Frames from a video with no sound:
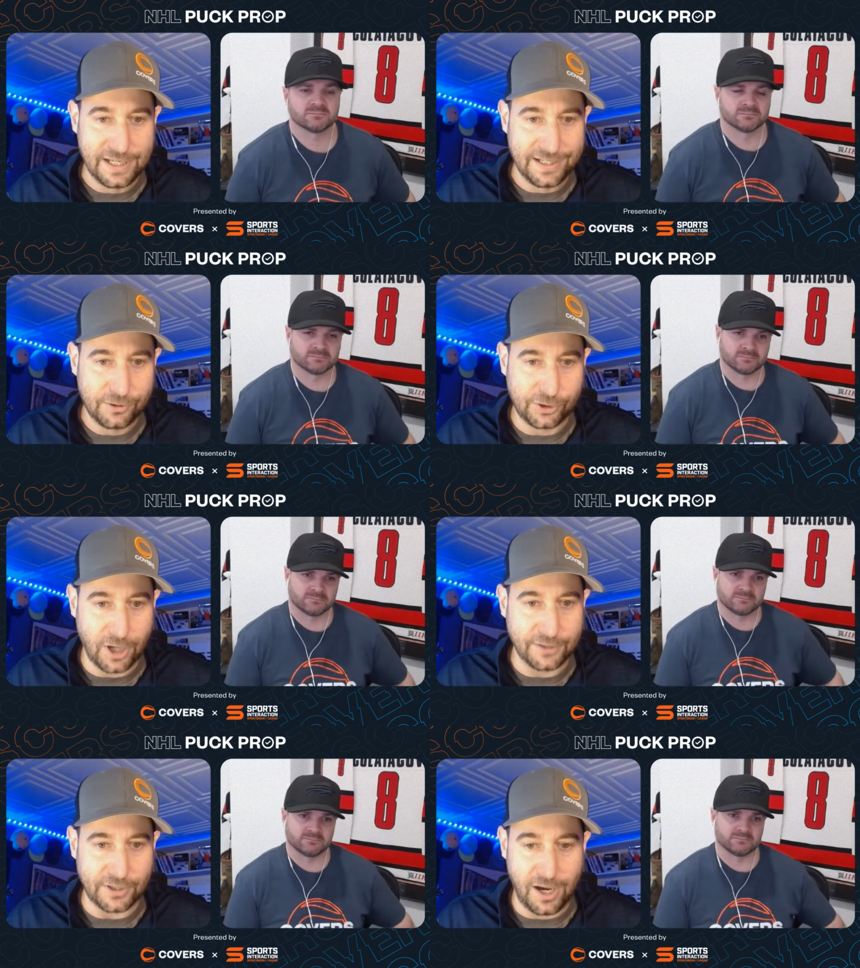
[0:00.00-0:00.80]
Speaker 1: Mm-hmm.
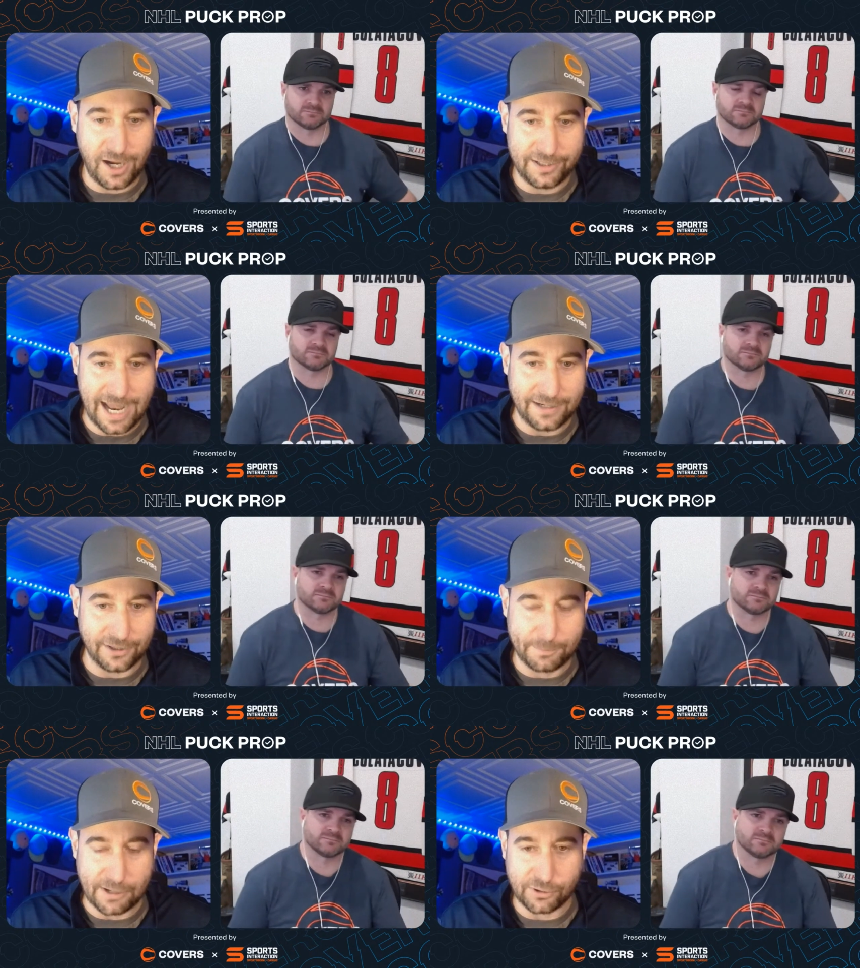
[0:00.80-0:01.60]
Shots on net,
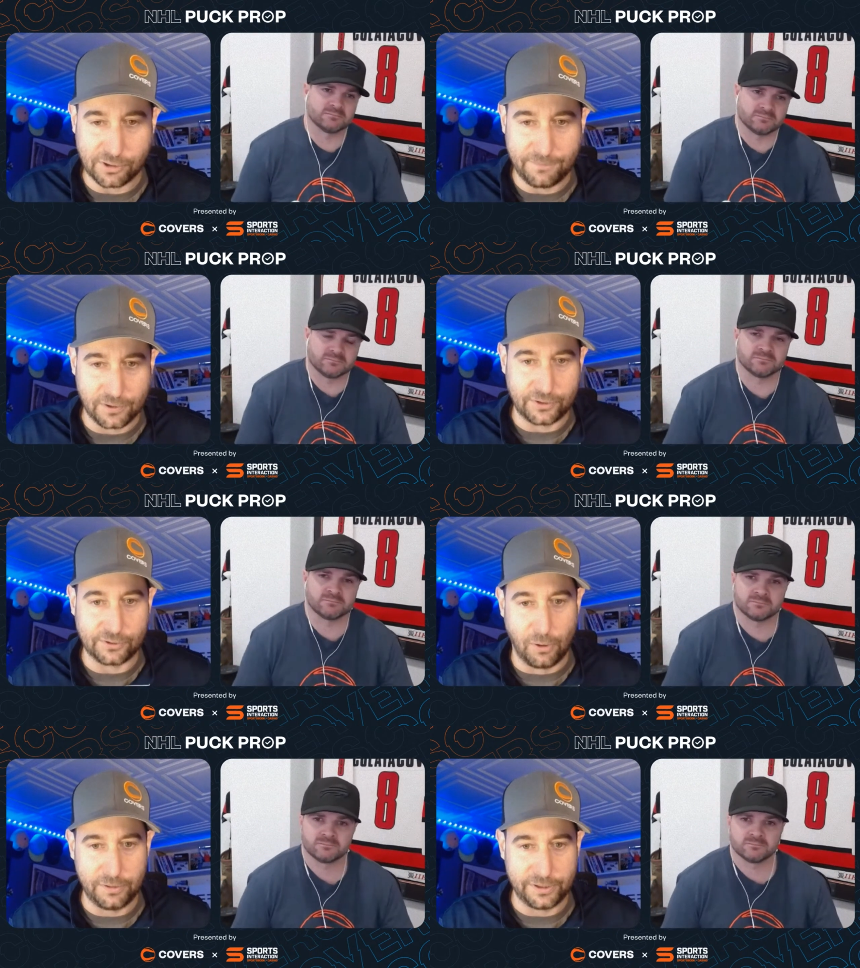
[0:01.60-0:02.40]
especially
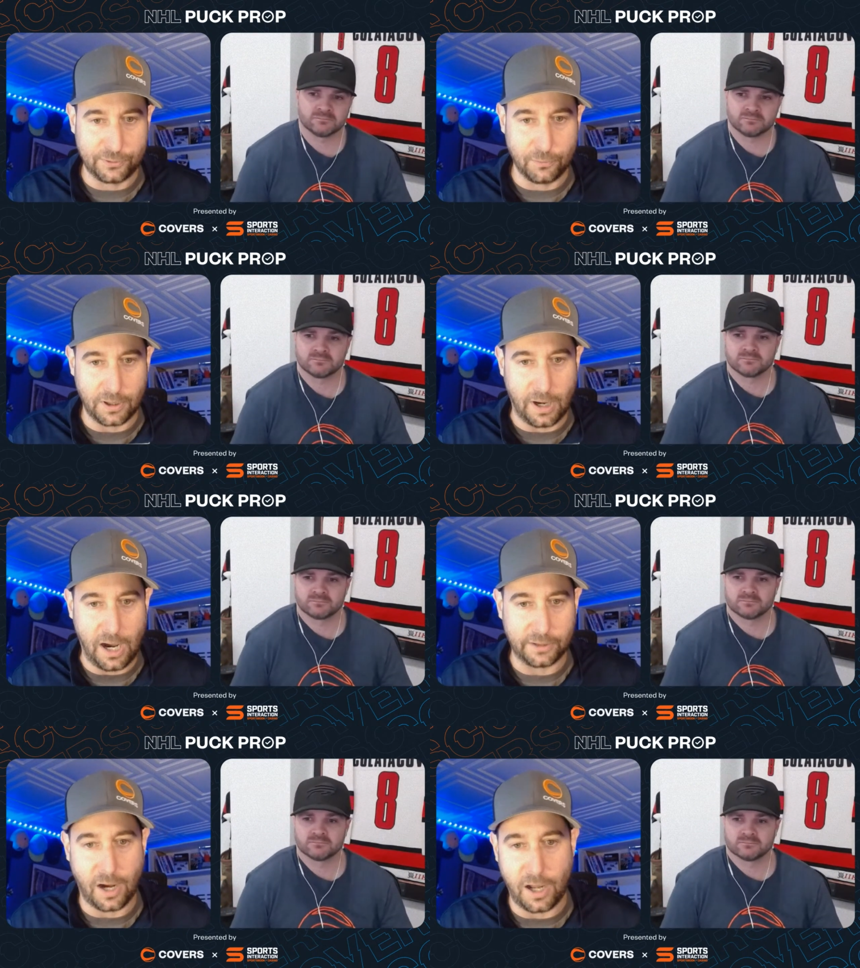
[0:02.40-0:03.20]
versus goalies who are
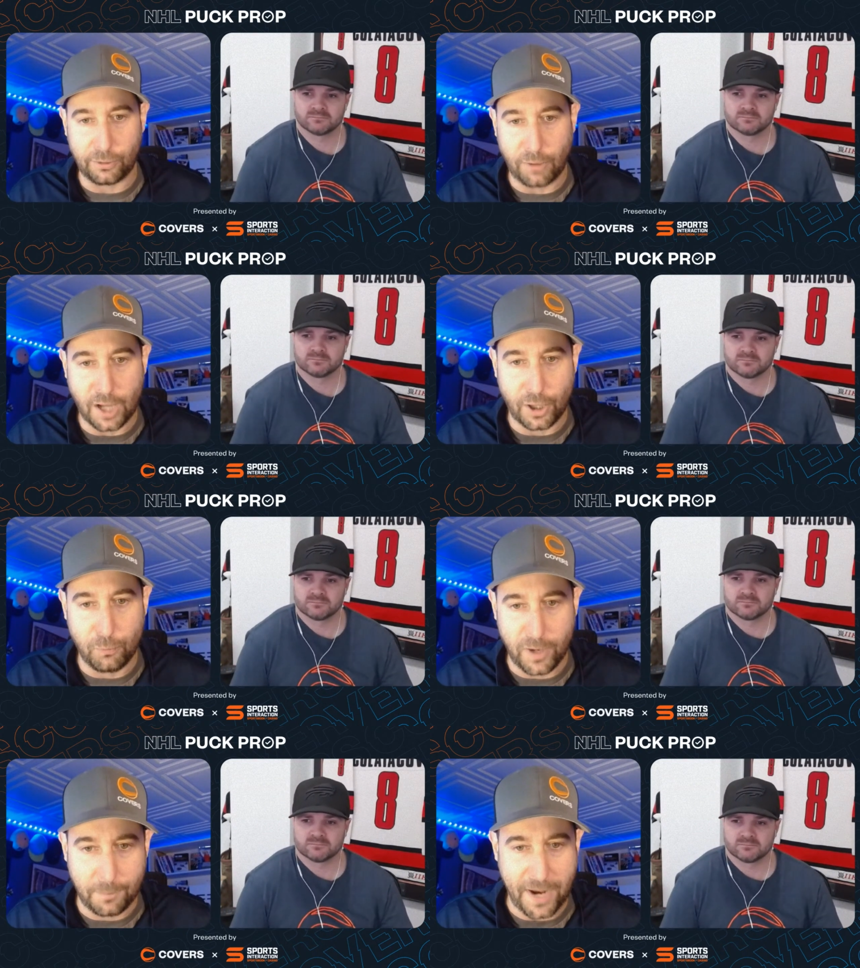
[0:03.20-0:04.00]
hot. Colorado,
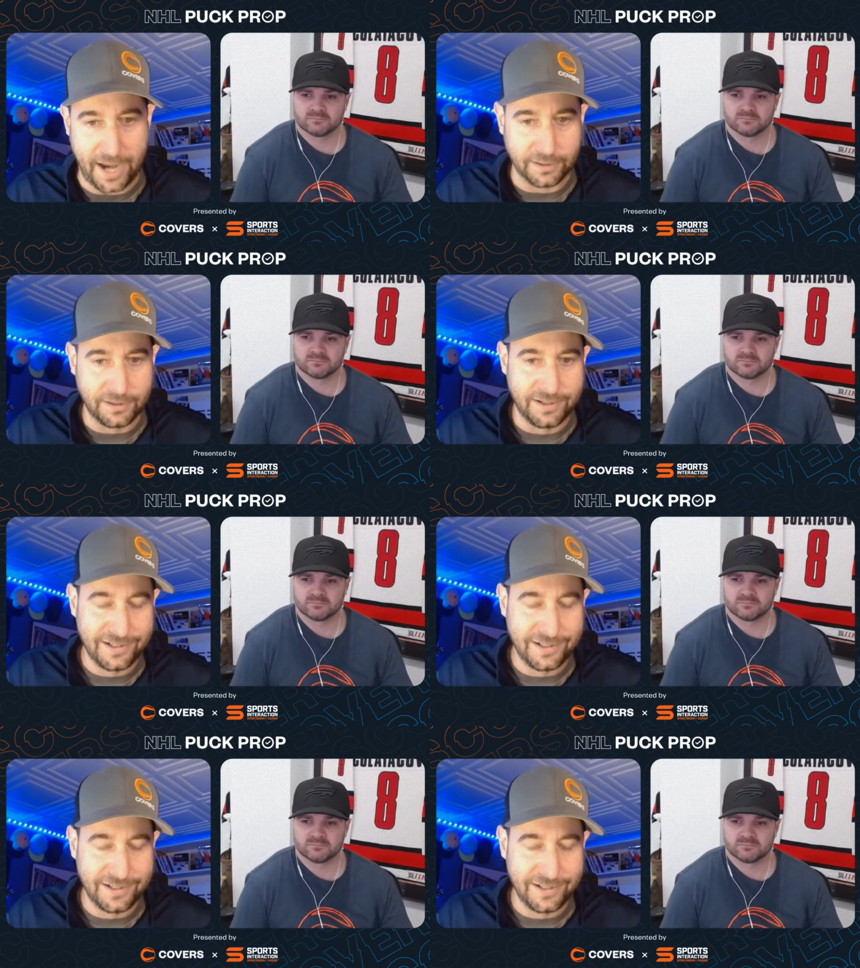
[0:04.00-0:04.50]
Winnipeg.